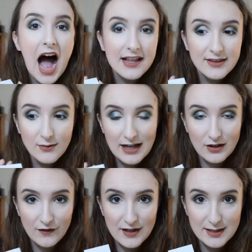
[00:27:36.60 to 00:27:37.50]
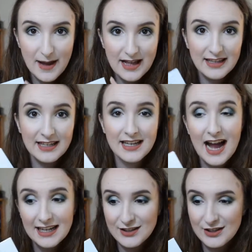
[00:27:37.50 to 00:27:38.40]
Do I love this palette?
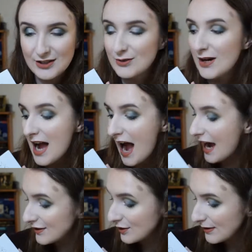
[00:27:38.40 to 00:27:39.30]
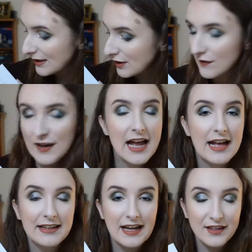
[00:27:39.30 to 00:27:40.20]
I do really love it,
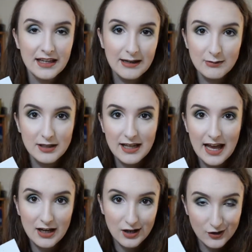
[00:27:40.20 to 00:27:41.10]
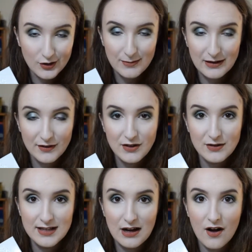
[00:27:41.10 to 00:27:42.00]
and I think I'm going to get a good amount of
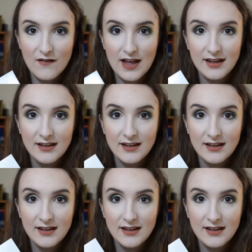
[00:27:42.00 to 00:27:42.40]
use out of it.